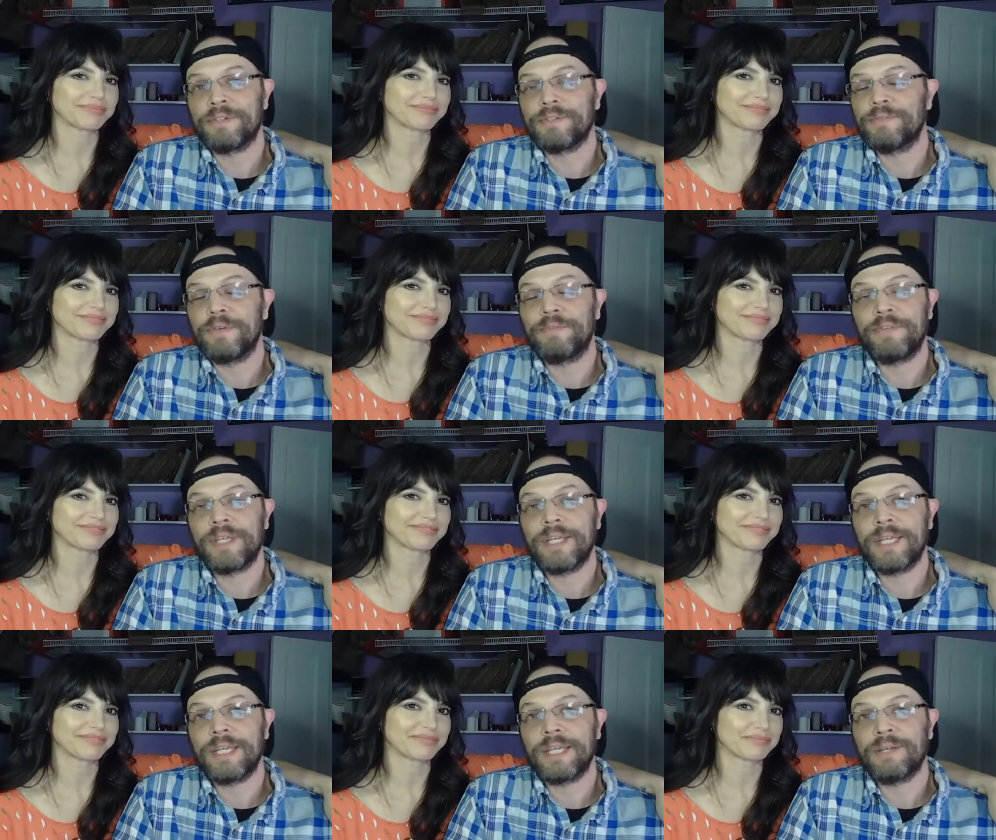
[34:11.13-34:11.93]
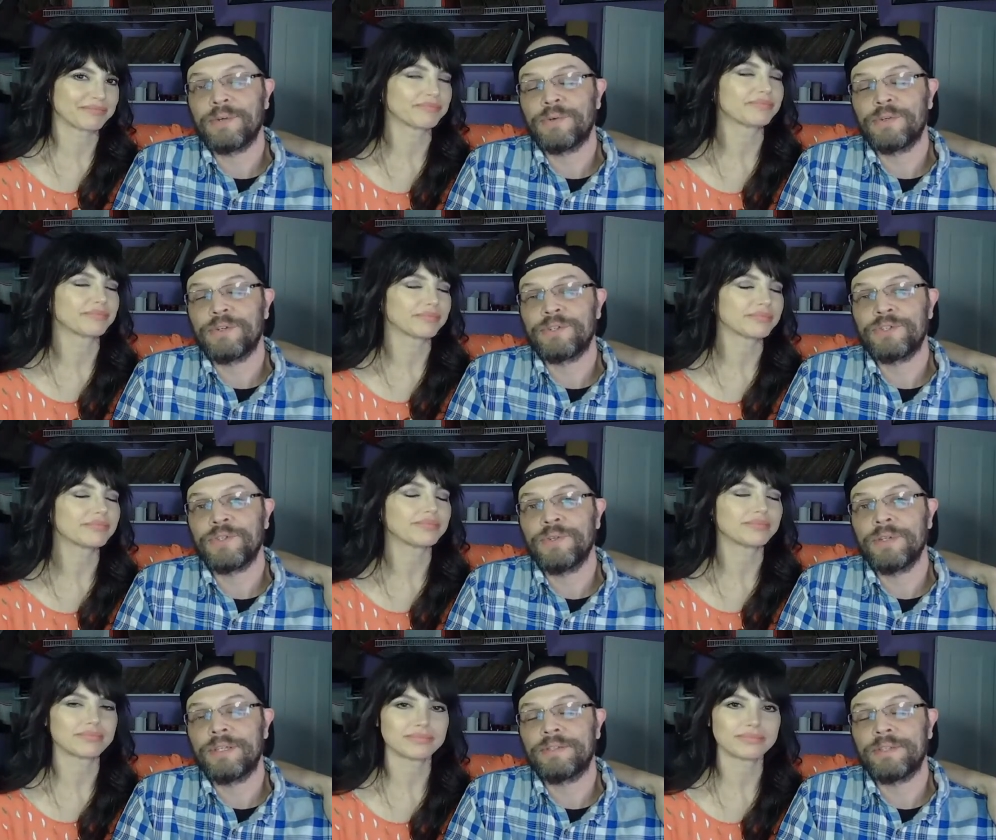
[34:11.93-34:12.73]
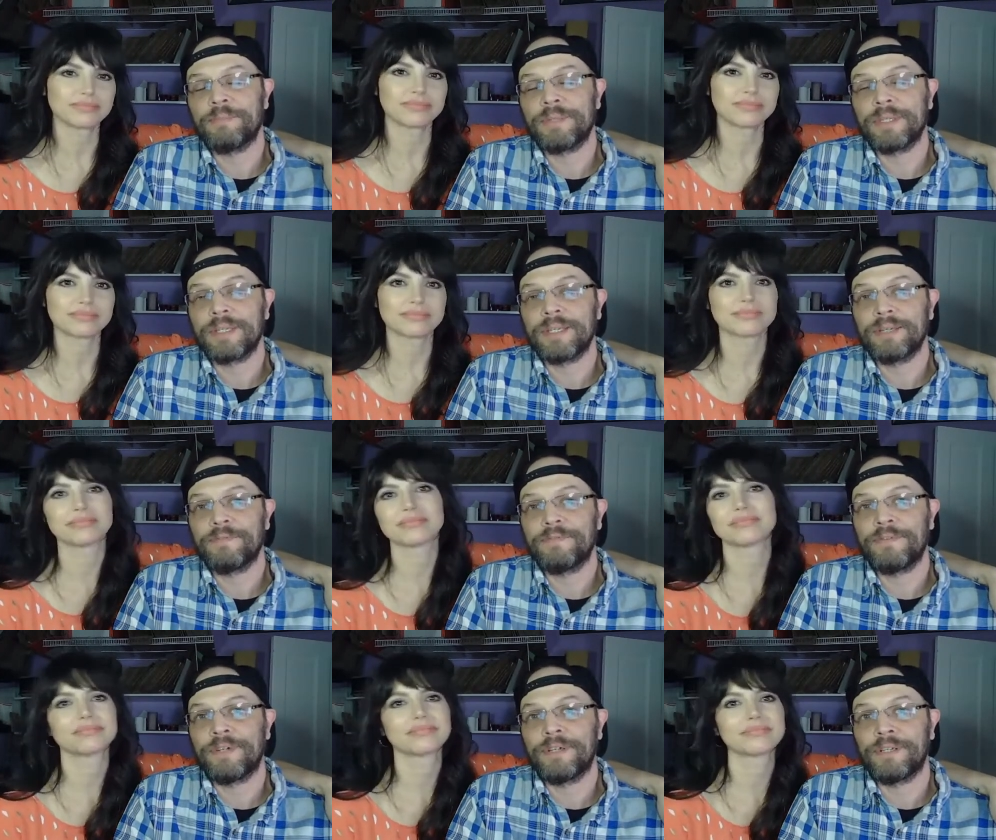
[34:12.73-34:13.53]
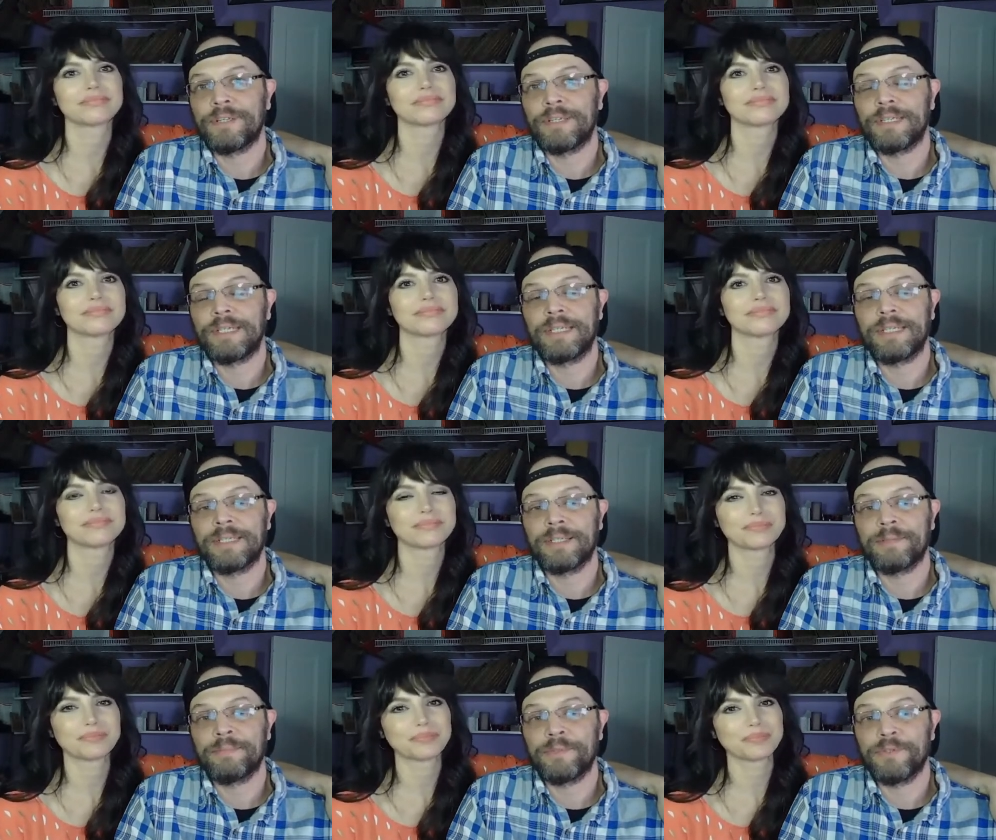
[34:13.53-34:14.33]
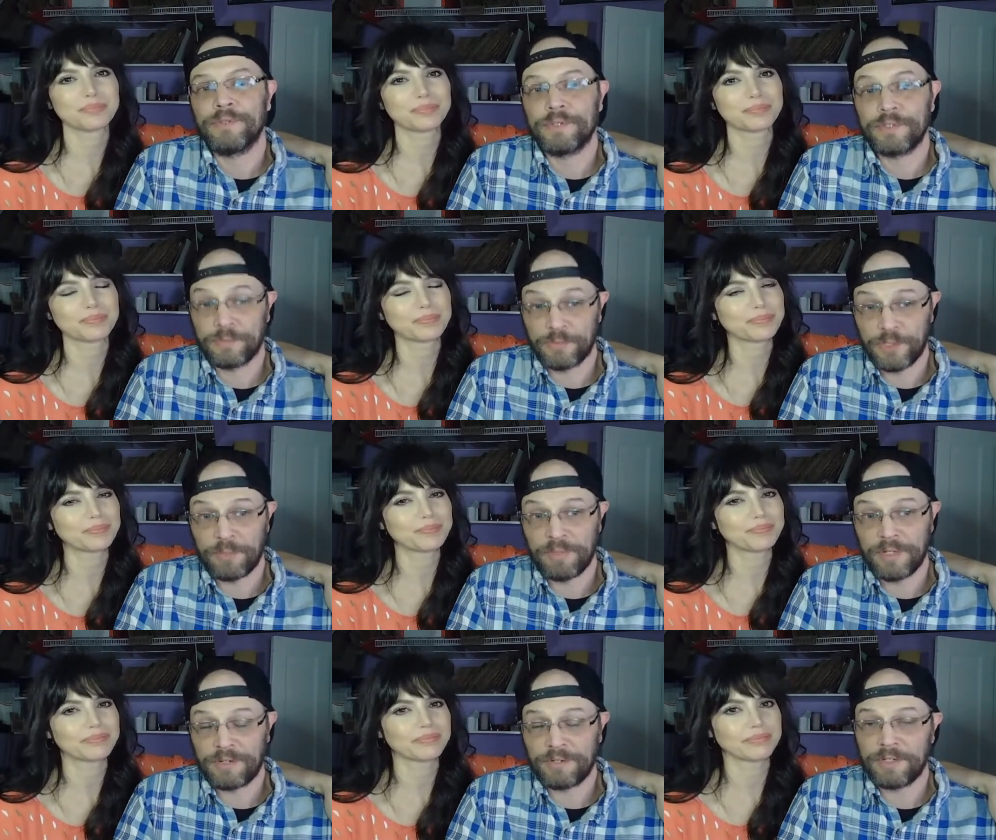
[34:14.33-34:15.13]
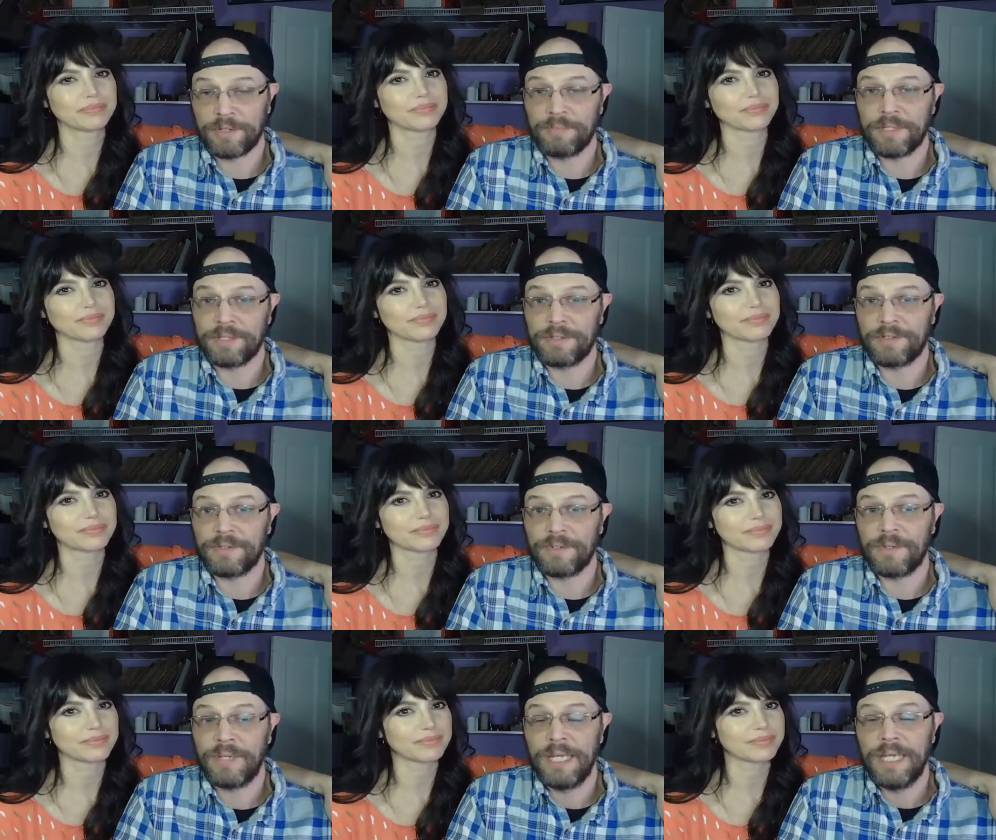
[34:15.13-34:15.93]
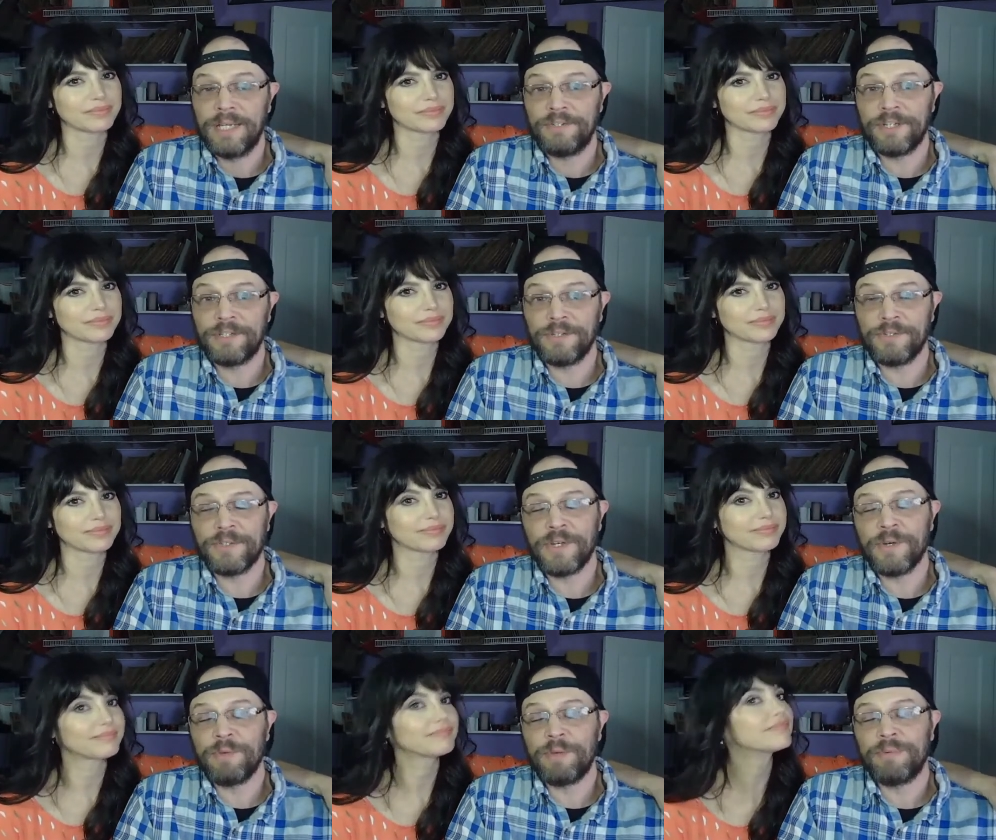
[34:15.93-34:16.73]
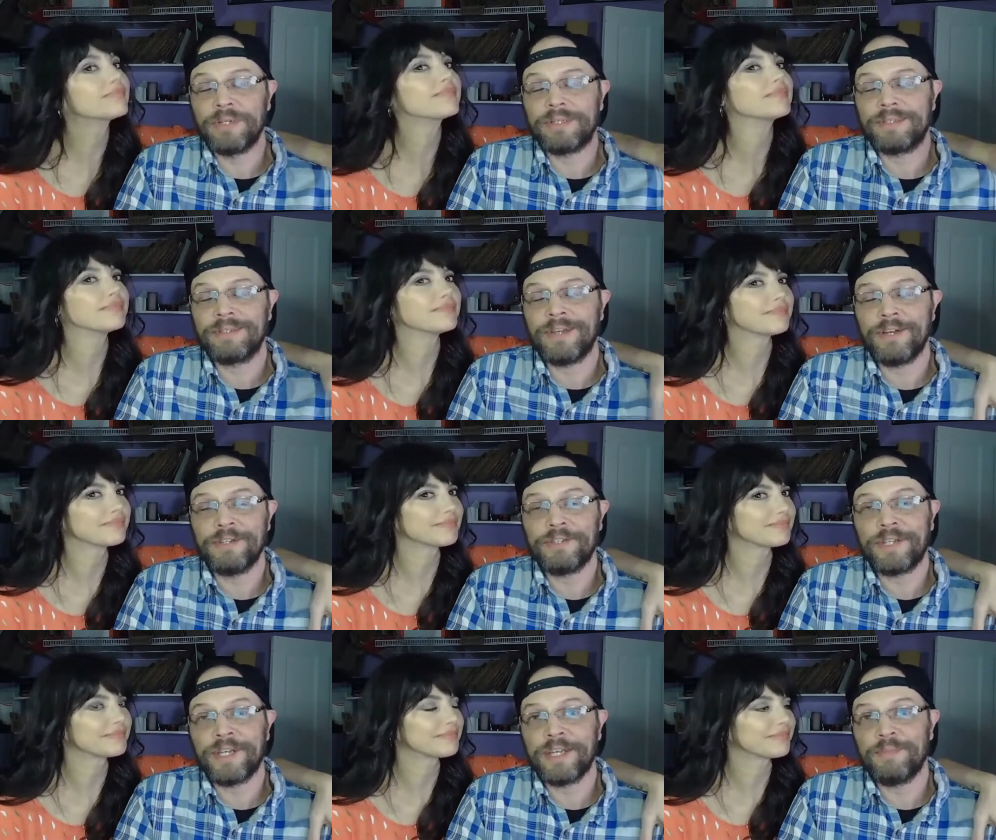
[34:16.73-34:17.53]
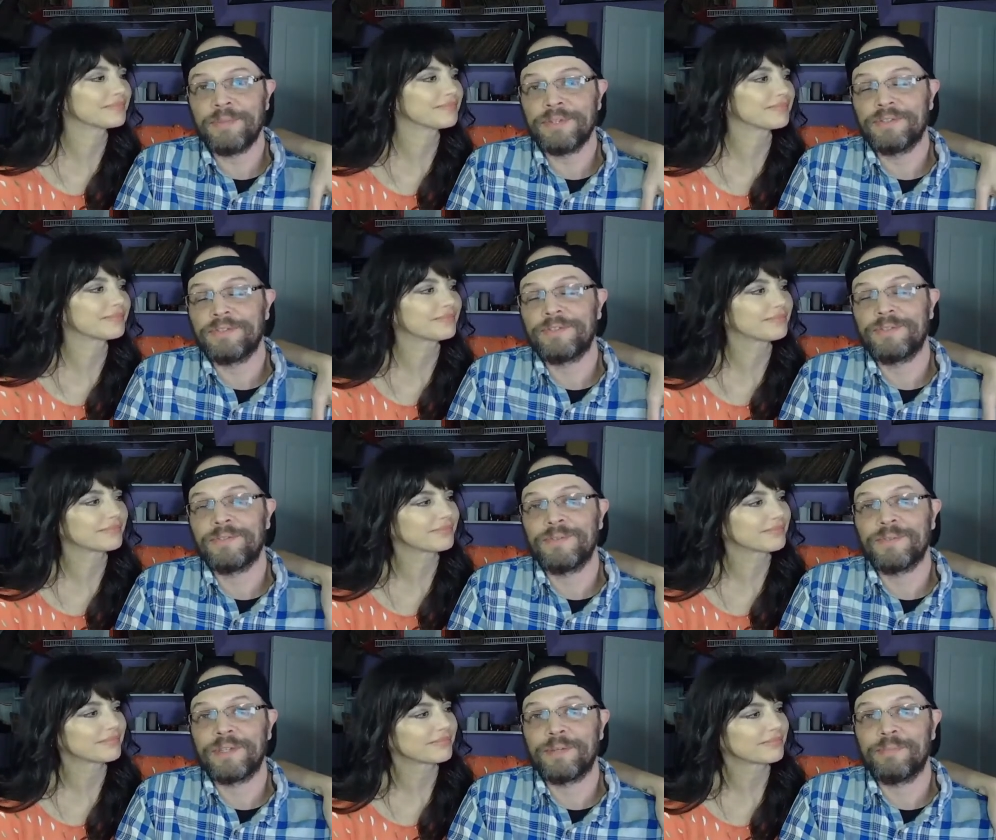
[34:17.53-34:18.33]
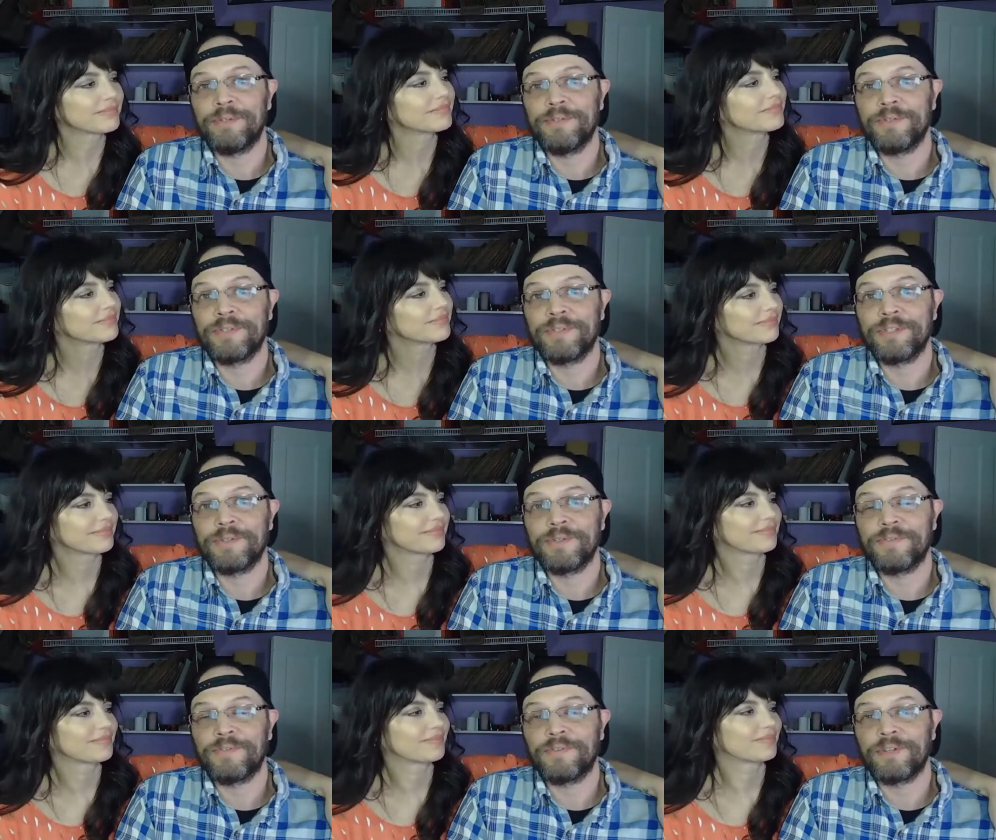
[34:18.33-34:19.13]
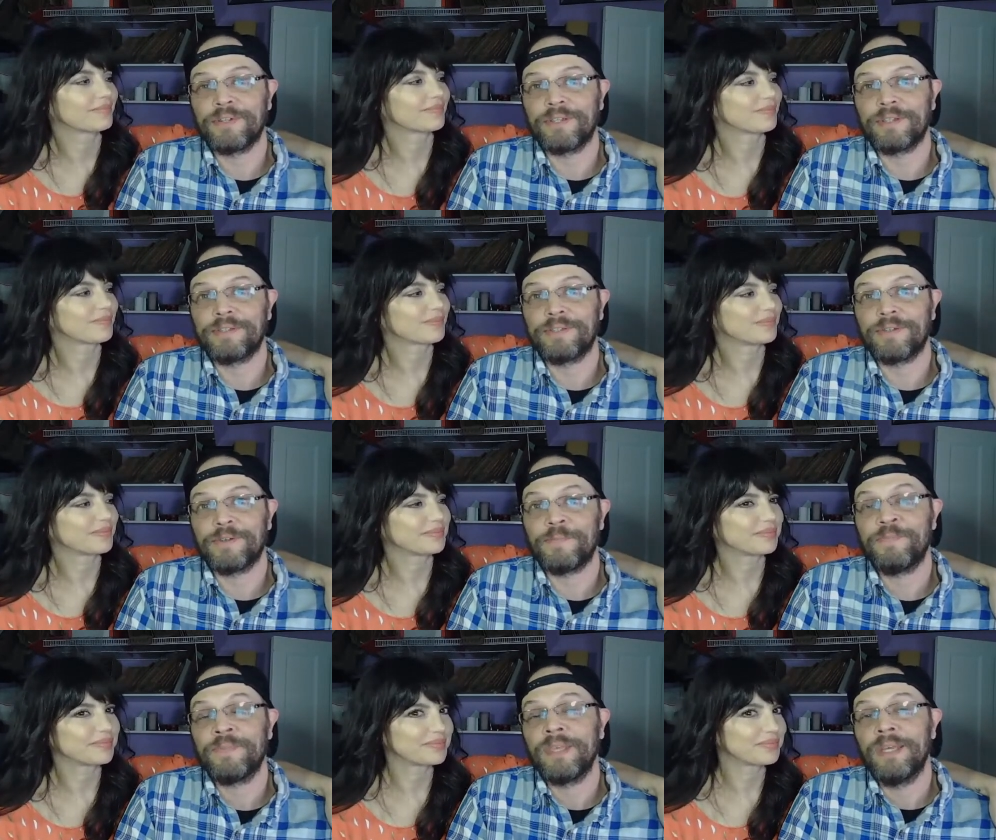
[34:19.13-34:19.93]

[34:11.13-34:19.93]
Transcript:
Speaker 1: or thrifting or showing you something fun um, or doing some shipping or something. So check those out. We put a ton of time into uh, producing those for you. So